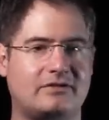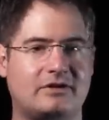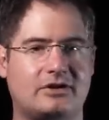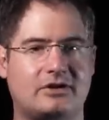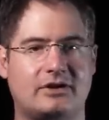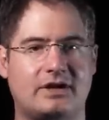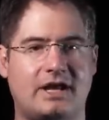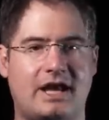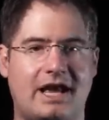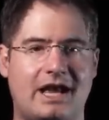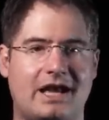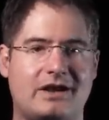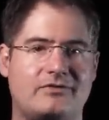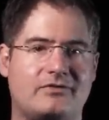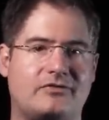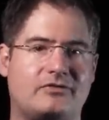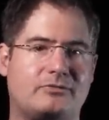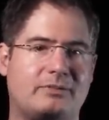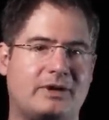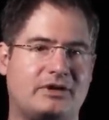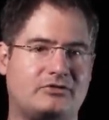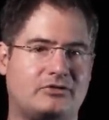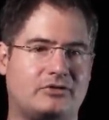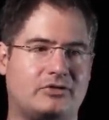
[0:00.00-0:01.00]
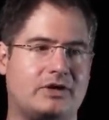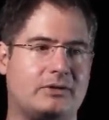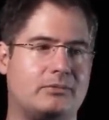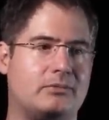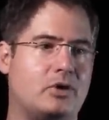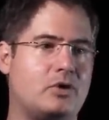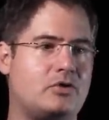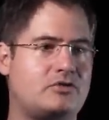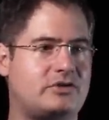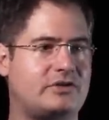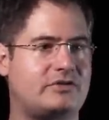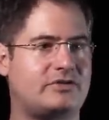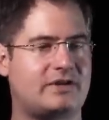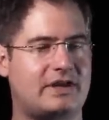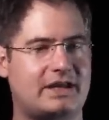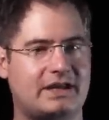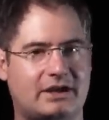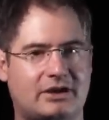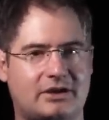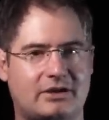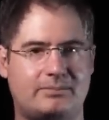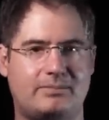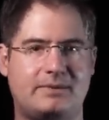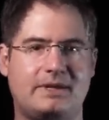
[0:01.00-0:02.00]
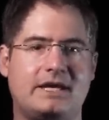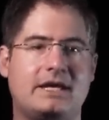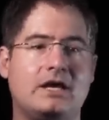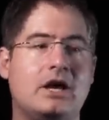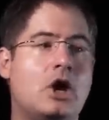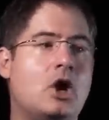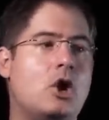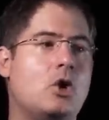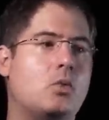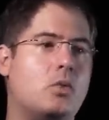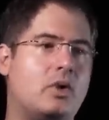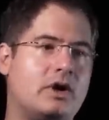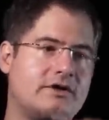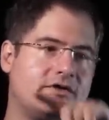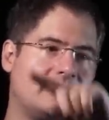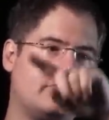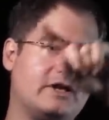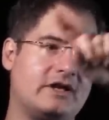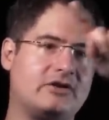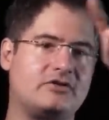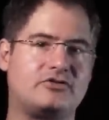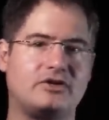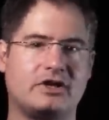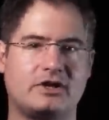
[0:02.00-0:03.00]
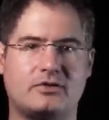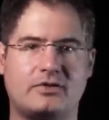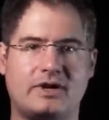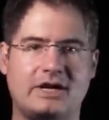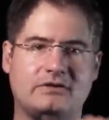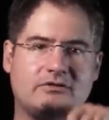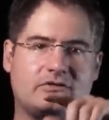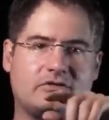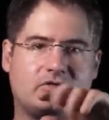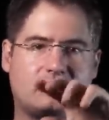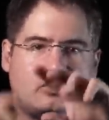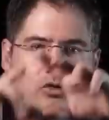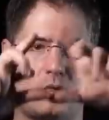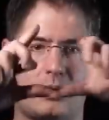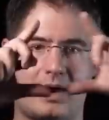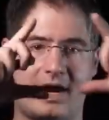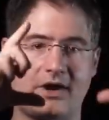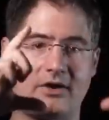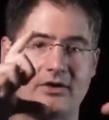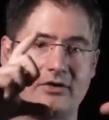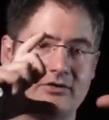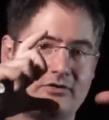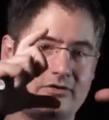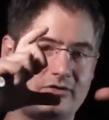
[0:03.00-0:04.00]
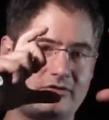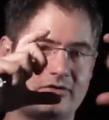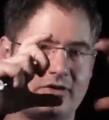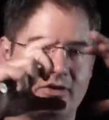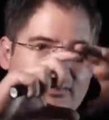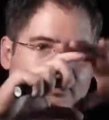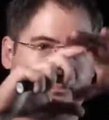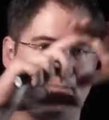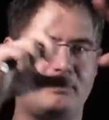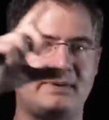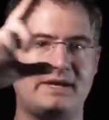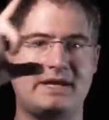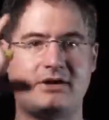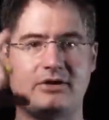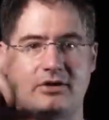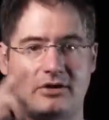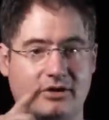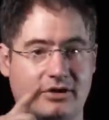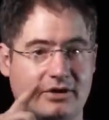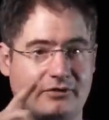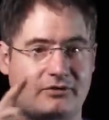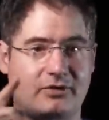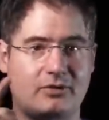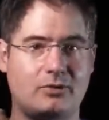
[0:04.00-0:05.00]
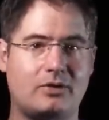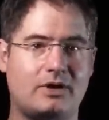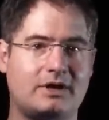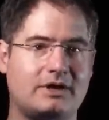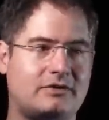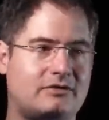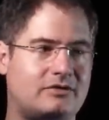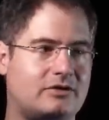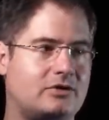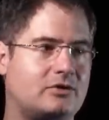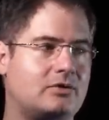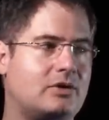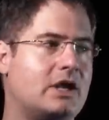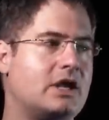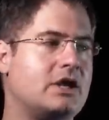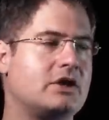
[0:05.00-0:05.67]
it could have special emoji thing, it could be ones that generate squares that are bigger if it wanted to,